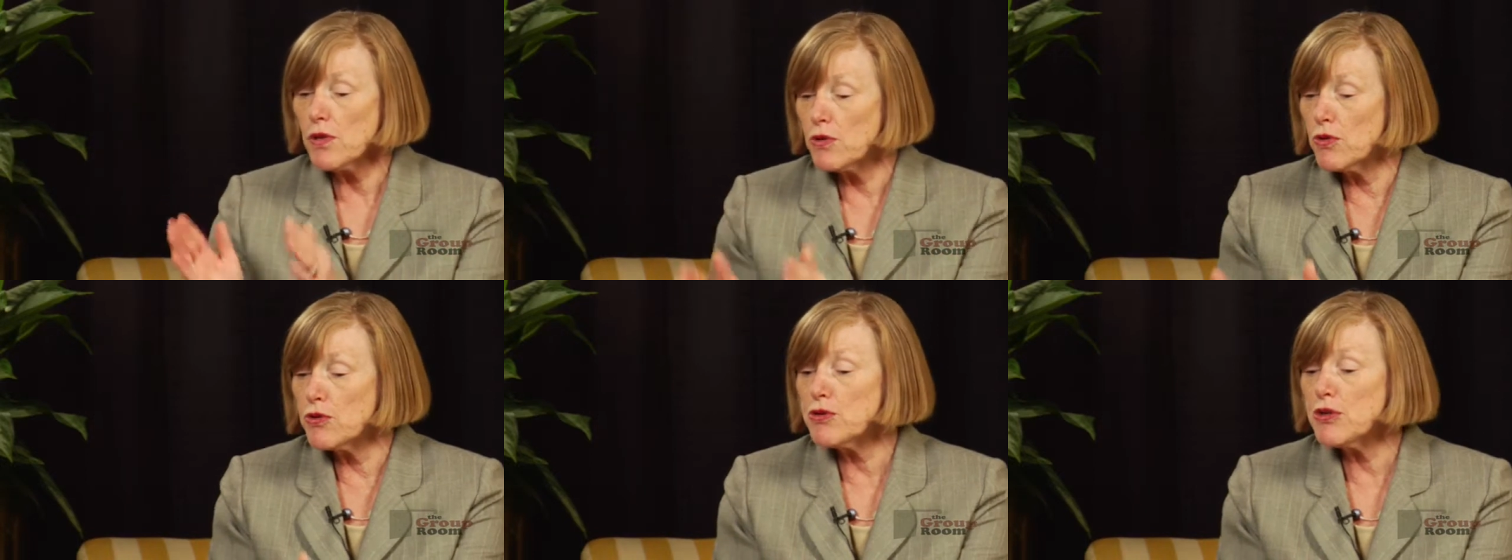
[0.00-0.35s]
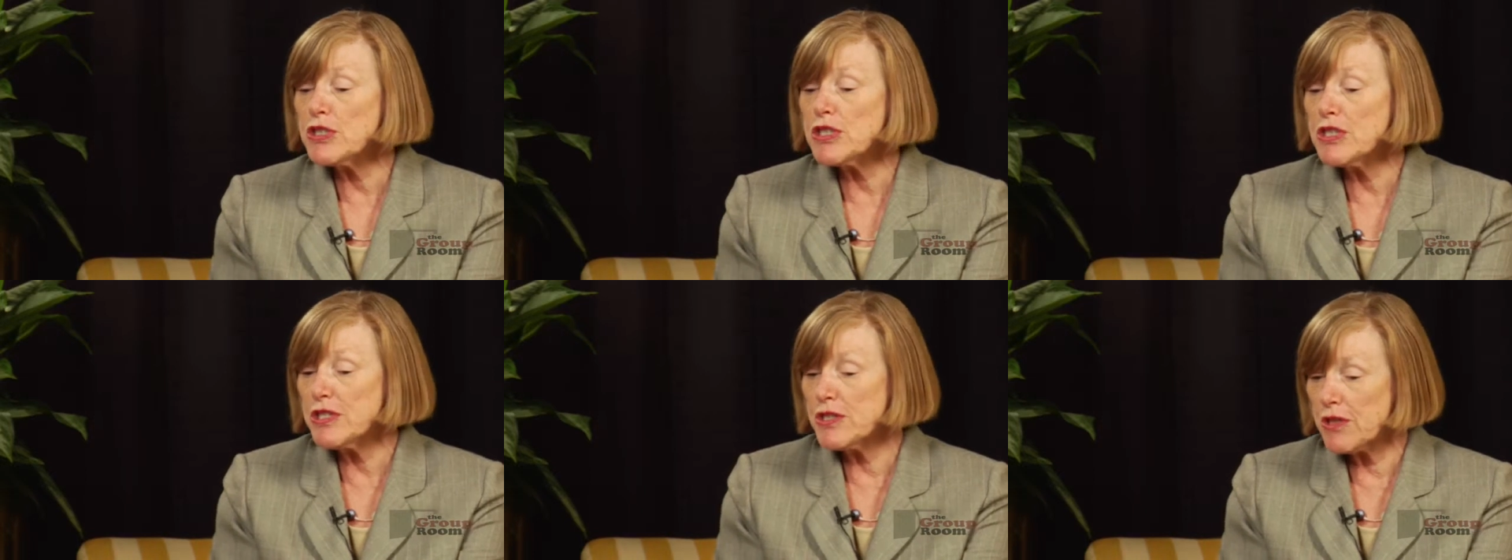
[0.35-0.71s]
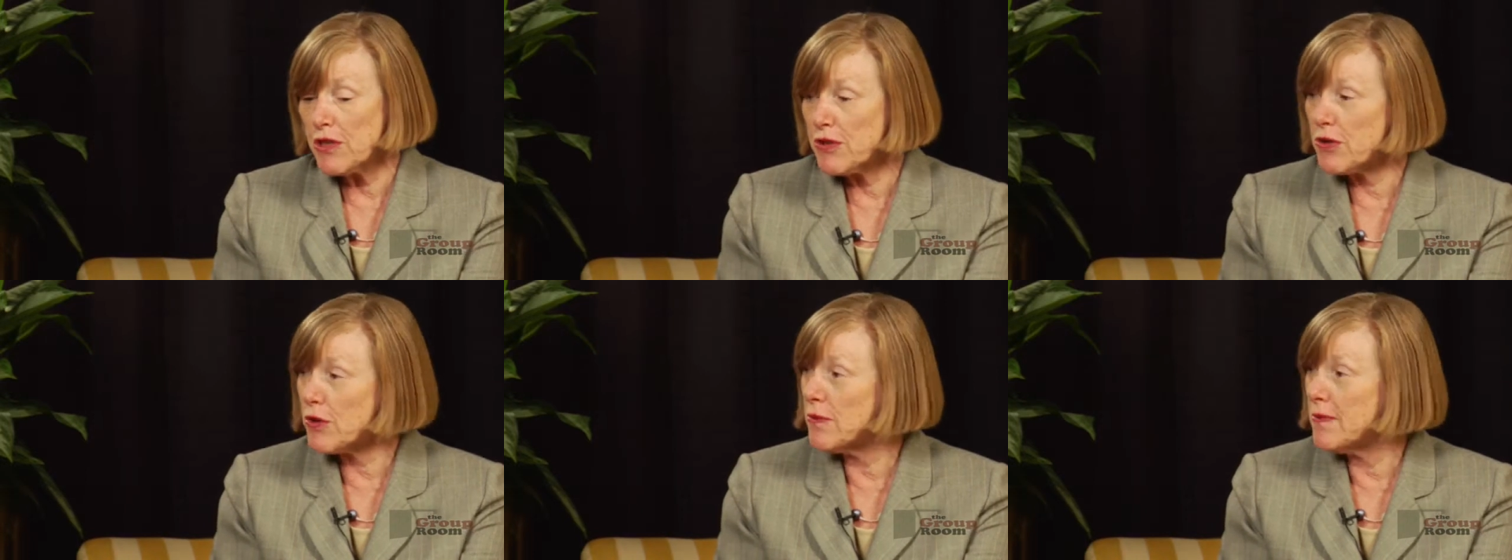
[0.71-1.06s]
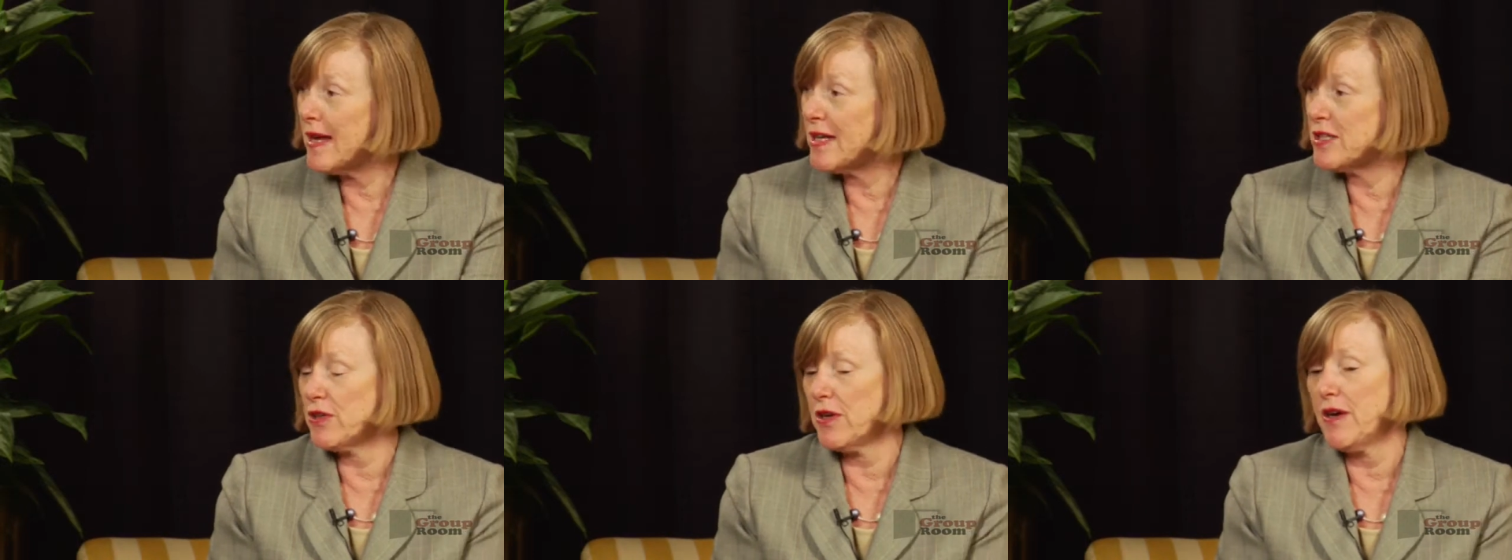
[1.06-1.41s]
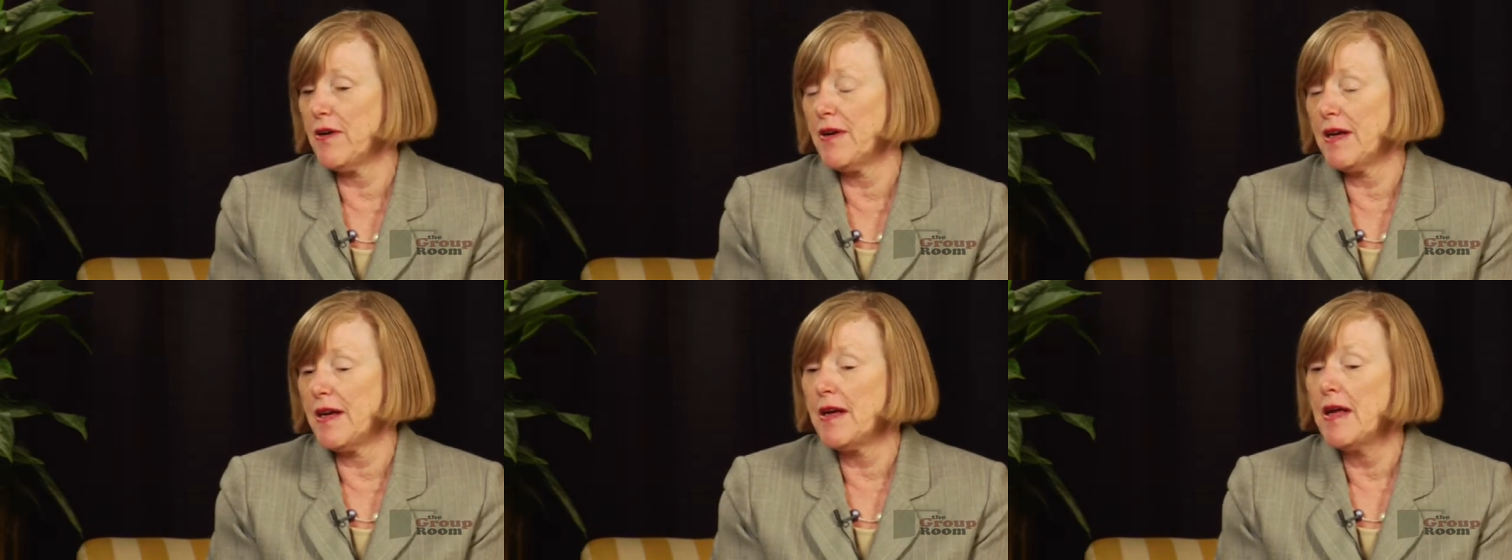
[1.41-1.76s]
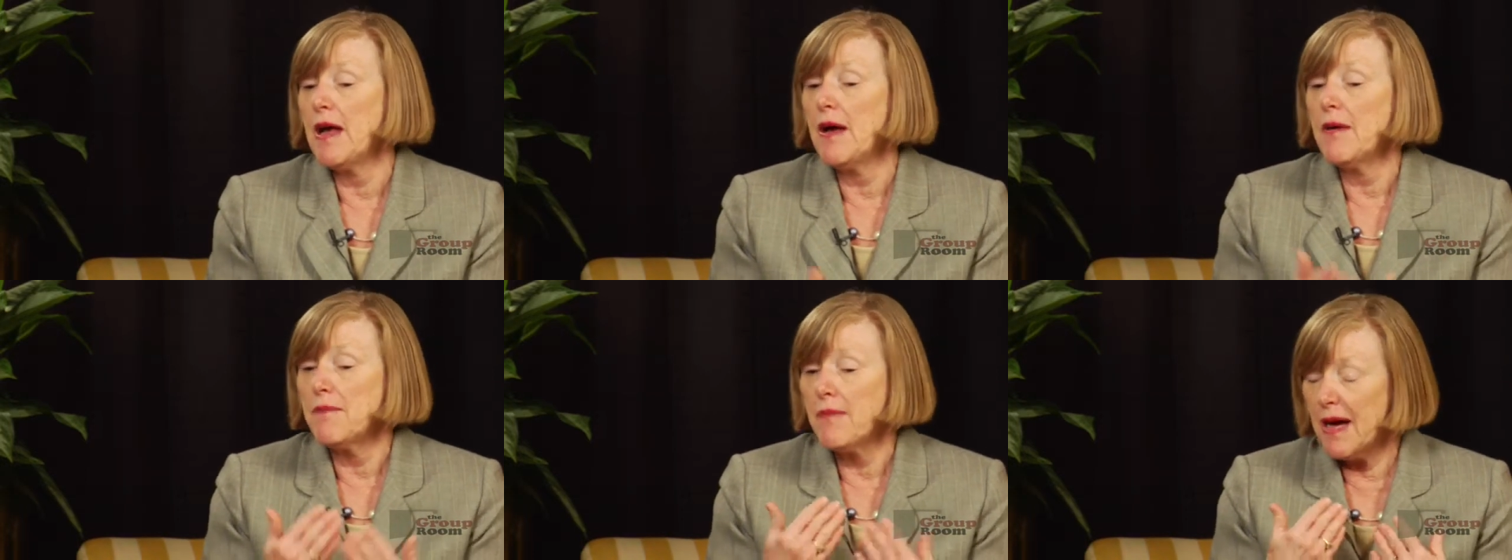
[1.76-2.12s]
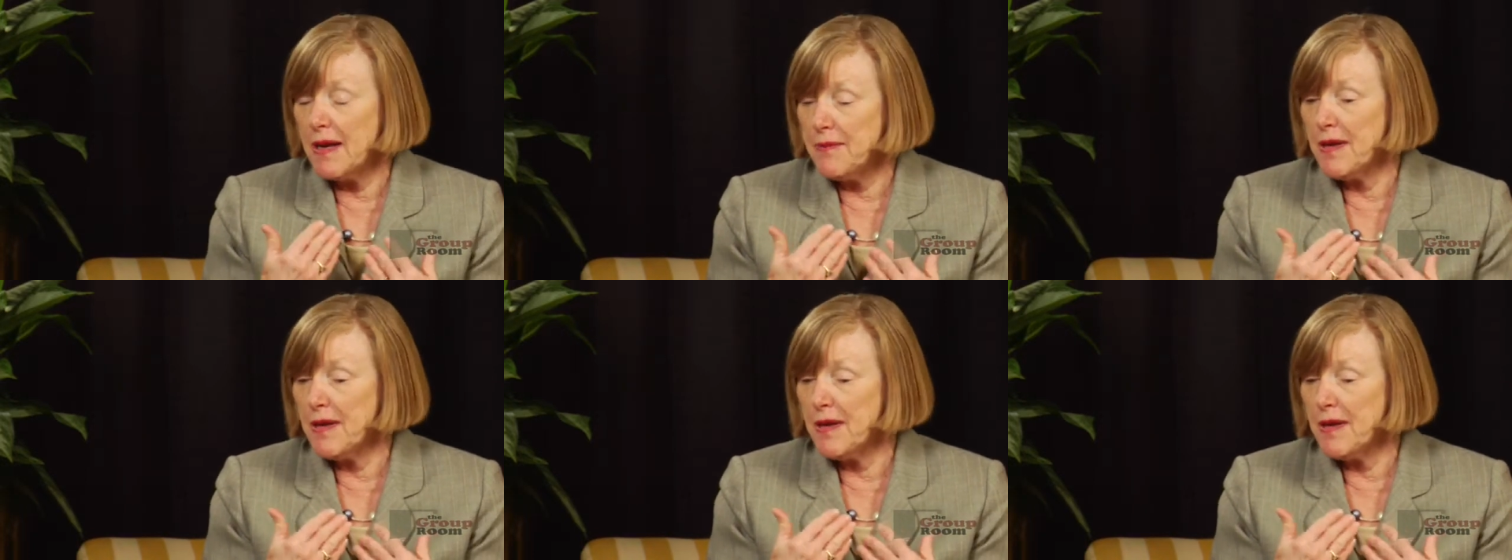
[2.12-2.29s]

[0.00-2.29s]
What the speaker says: Nutrition is a third major area. My